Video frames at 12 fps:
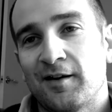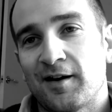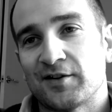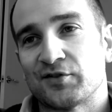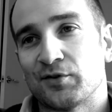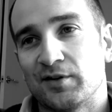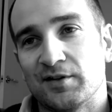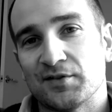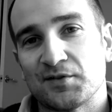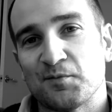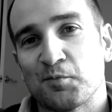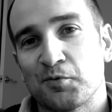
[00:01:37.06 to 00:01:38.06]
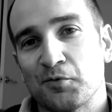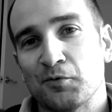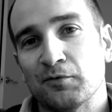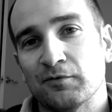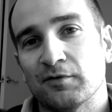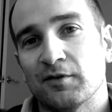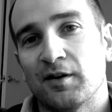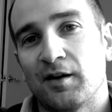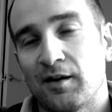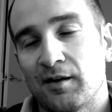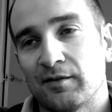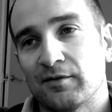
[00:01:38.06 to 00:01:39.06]
as your ears improve
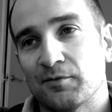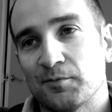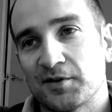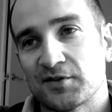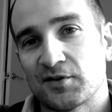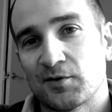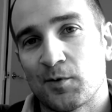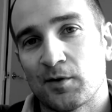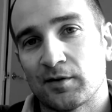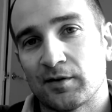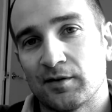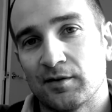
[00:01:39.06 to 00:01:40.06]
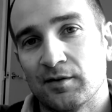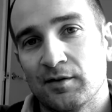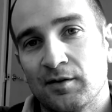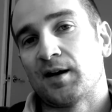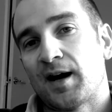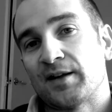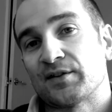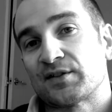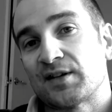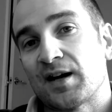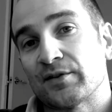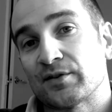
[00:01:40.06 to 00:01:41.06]
and your mixing quality and the
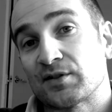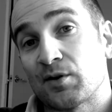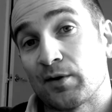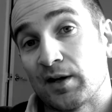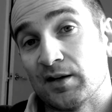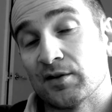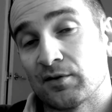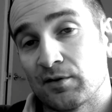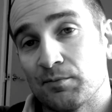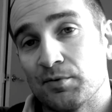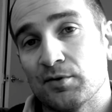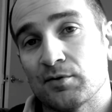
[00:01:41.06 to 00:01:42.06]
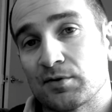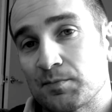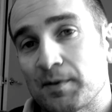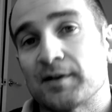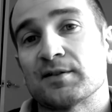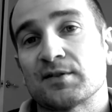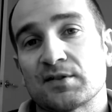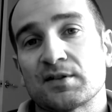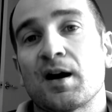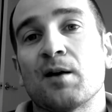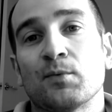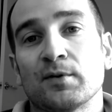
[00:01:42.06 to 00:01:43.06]
sound that's going into the computer is better to
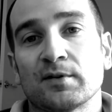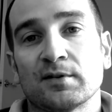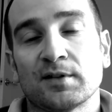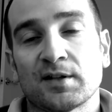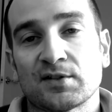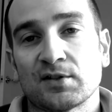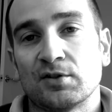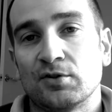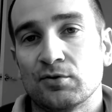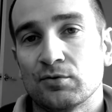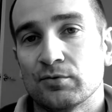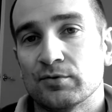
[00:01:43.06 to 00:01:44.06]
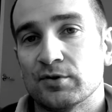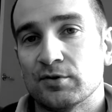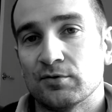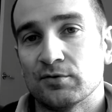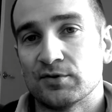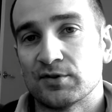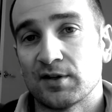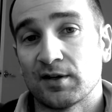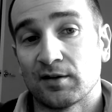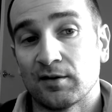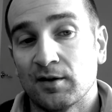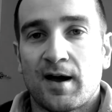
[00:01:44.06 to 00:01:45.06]
start with, and that's a huge, huge
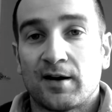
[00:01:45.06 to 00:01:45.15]
thing.